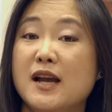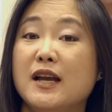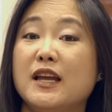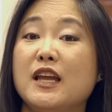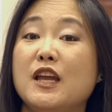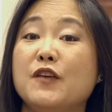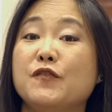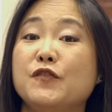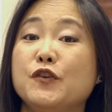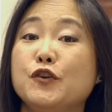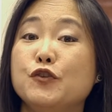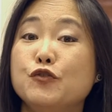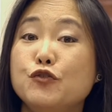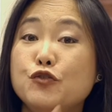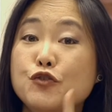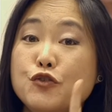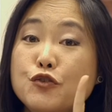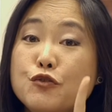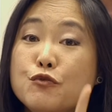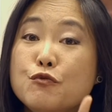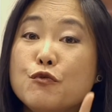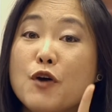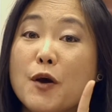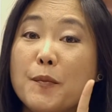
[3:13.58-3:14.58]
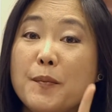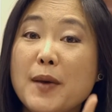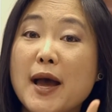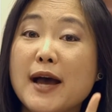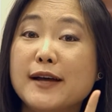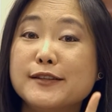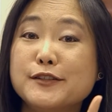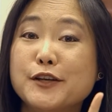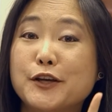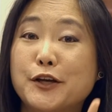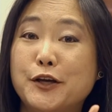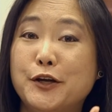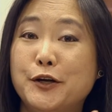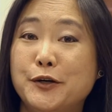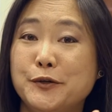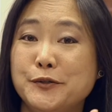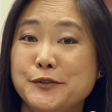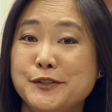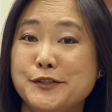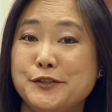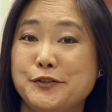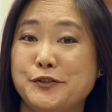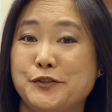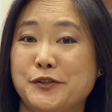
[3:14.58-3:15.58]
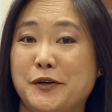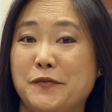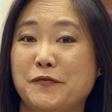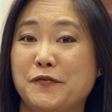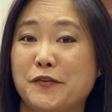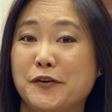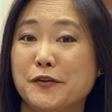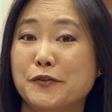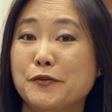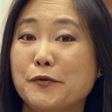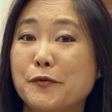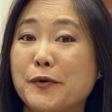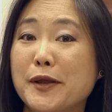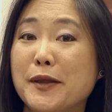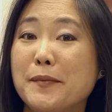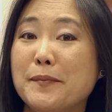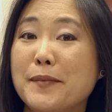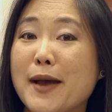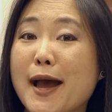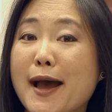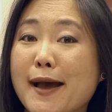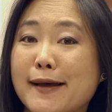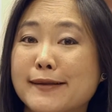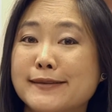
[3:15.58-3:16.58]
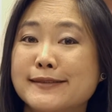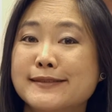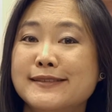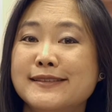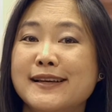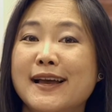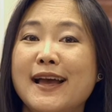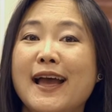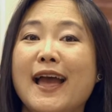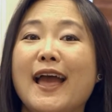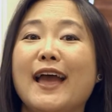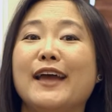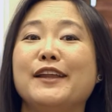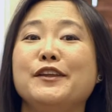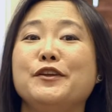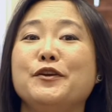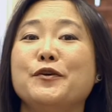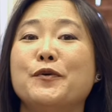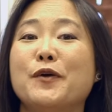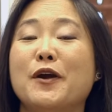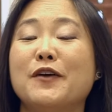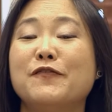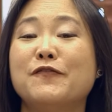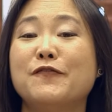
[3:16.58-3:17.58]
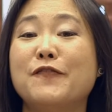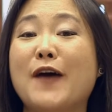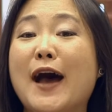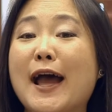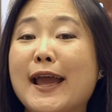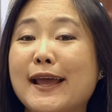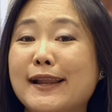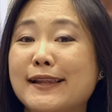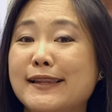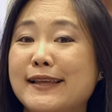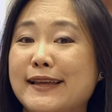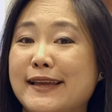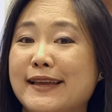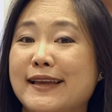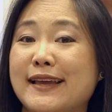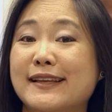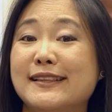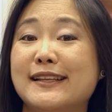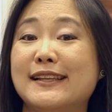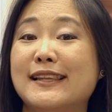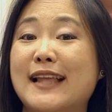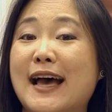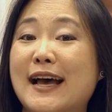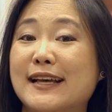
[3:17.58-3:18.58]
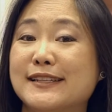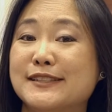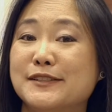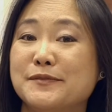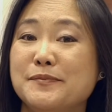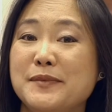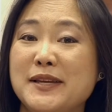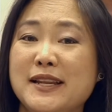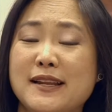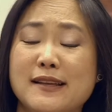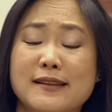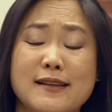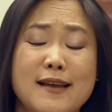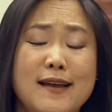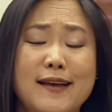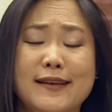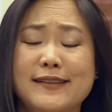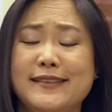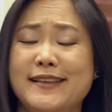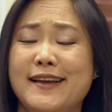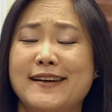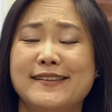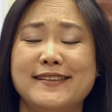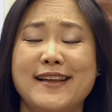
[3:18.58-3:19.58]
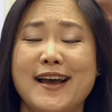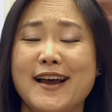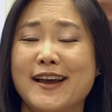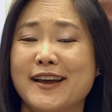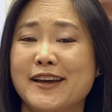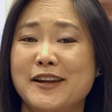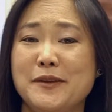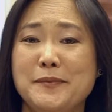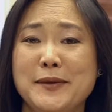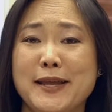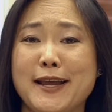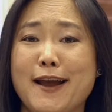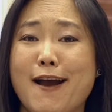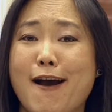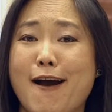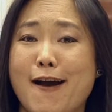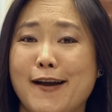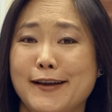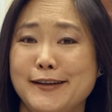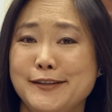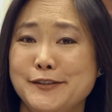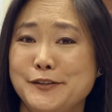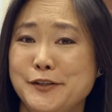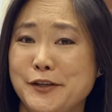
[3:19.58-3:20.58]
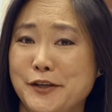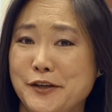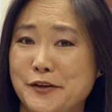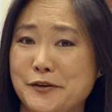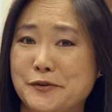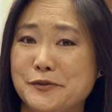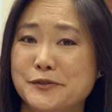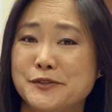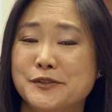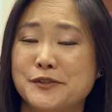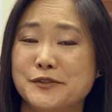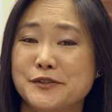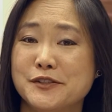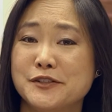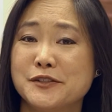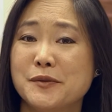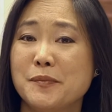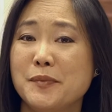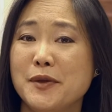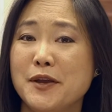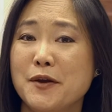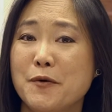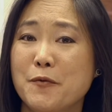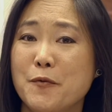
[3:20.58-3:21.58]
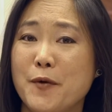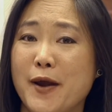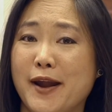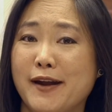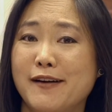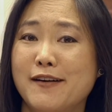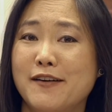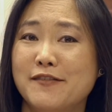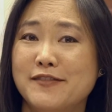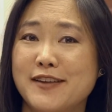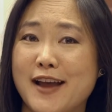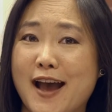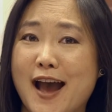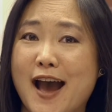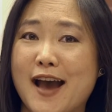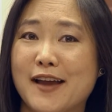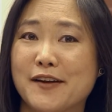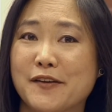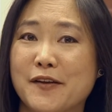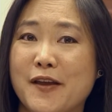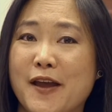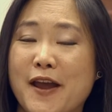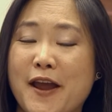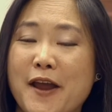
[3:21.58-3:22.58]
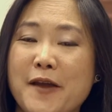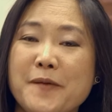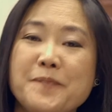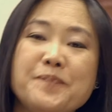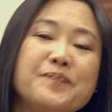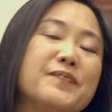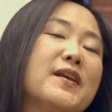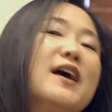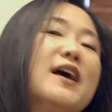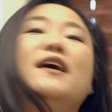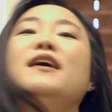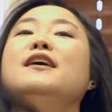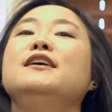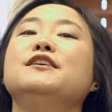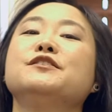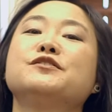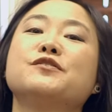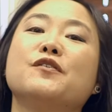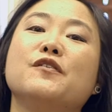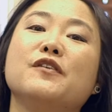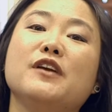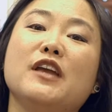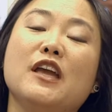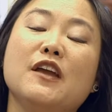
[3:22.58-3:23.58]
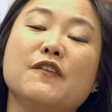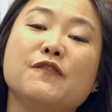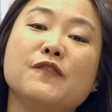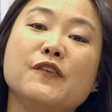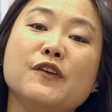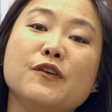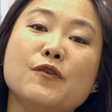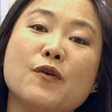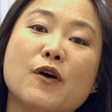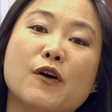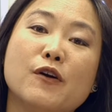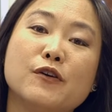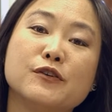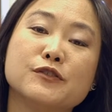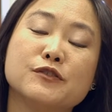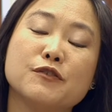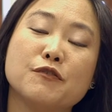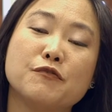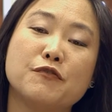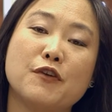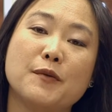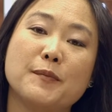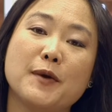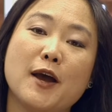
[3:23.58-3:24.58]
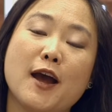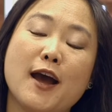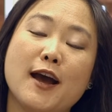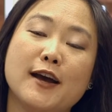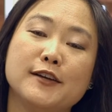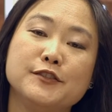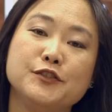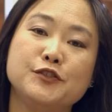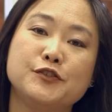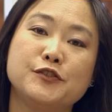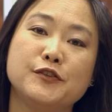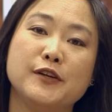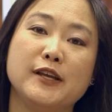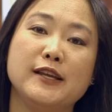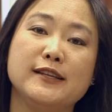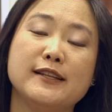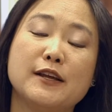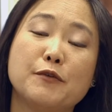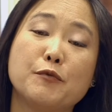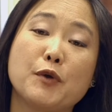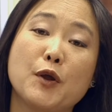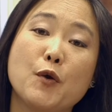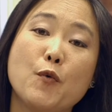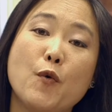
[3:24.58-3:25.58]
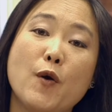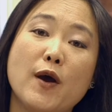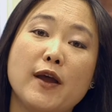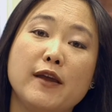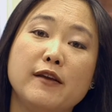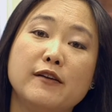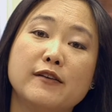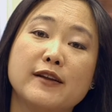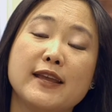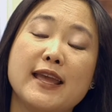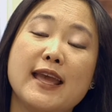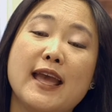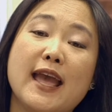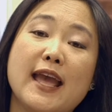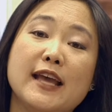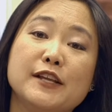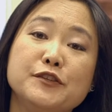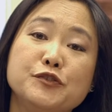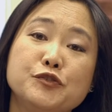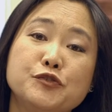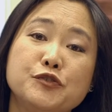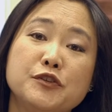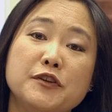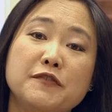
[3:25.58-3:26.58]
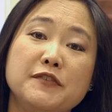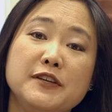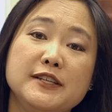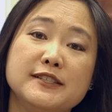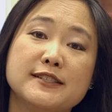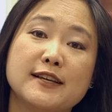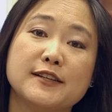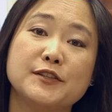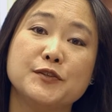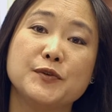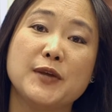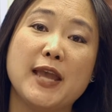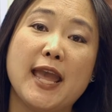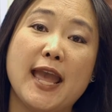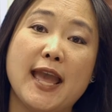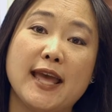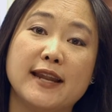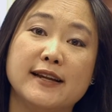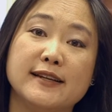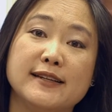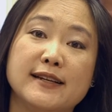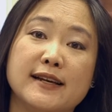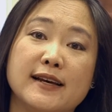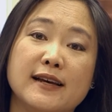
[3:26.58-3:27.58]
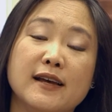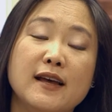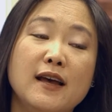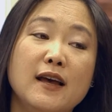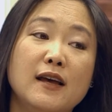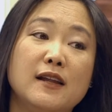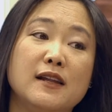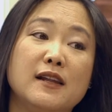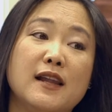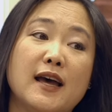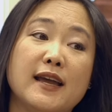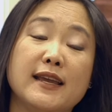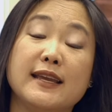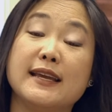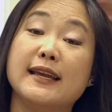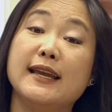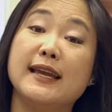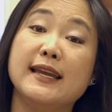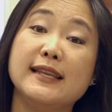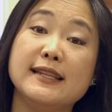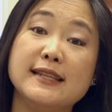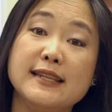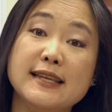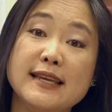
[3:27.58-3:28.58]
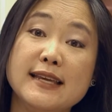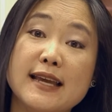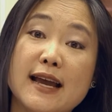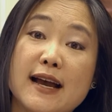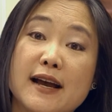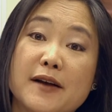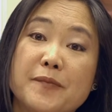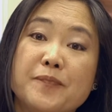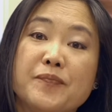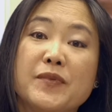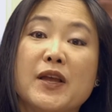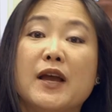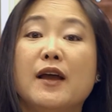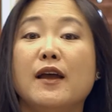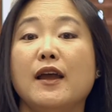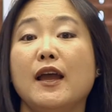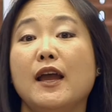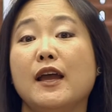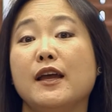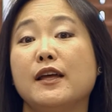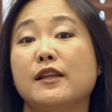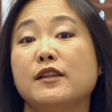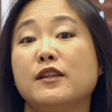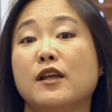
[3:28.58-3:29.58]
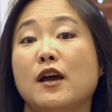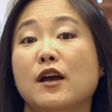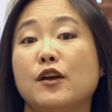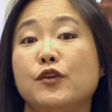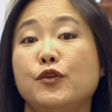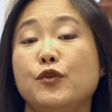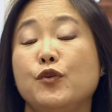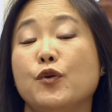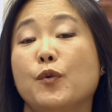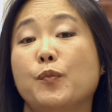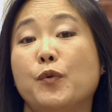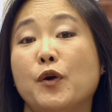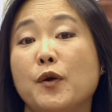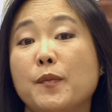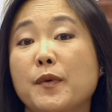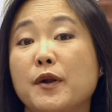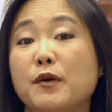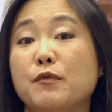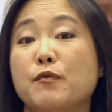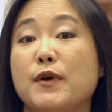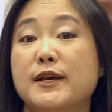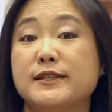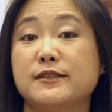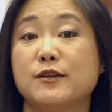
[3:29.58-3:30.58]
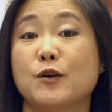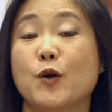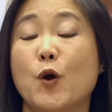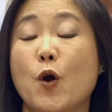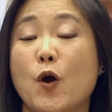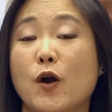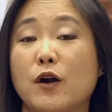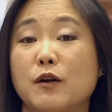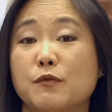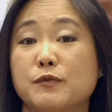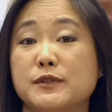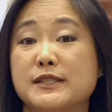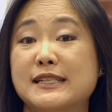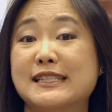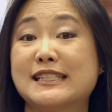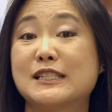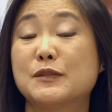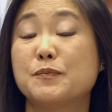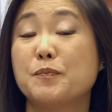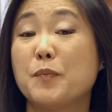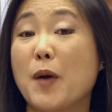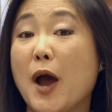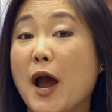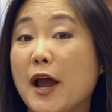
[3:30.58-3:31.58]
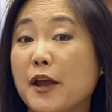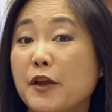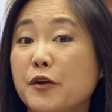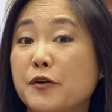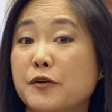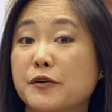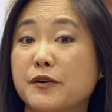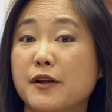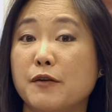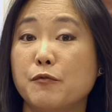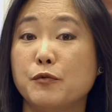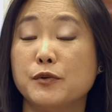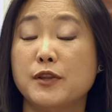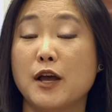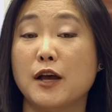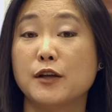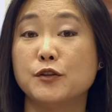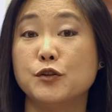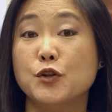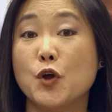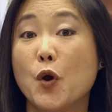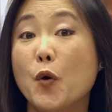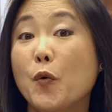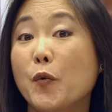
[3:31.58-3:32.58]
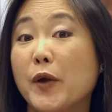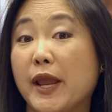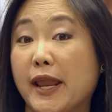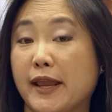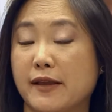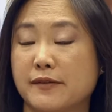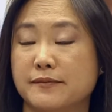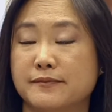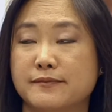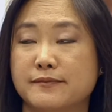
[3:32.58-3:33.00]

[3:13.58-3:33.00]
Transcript: if you knew about the cruise trip for 3 months and you are filing at the last minute, they are not going to be kind to you. So just to be aware of that, okay? So if you're also from a country that requiring an entry visa to Canada, like India, and your permanent resident card was expired without knowing,